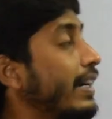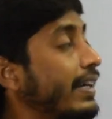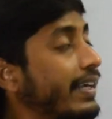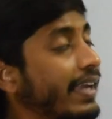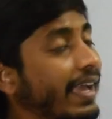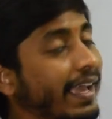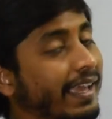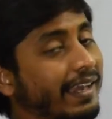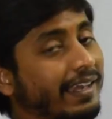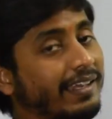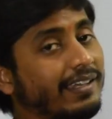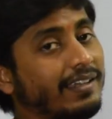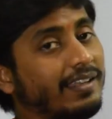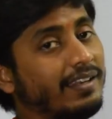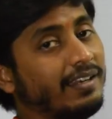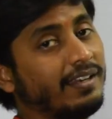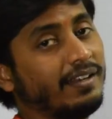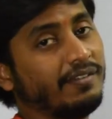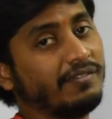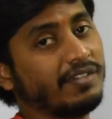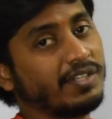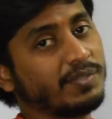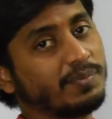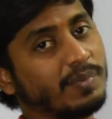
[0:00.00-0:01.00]
direct and
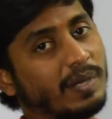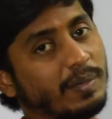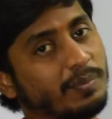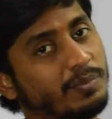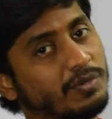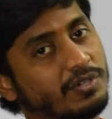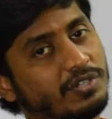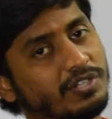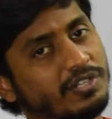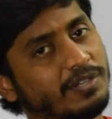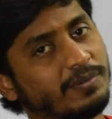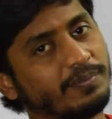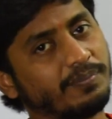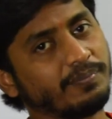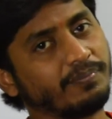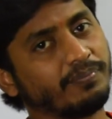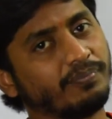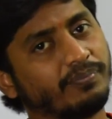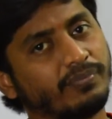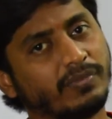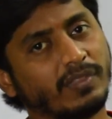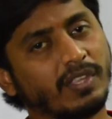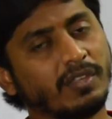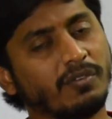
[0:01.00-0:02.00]
inverse proportion.
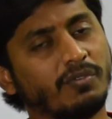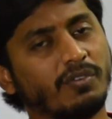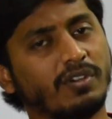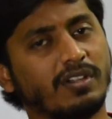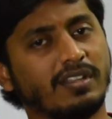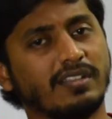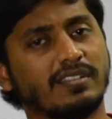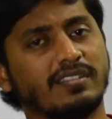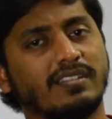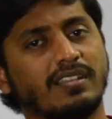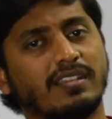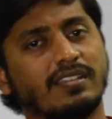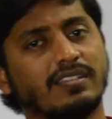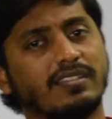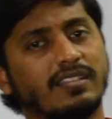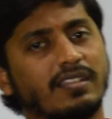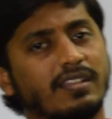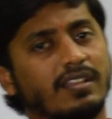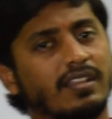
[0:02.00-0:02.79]
What is this?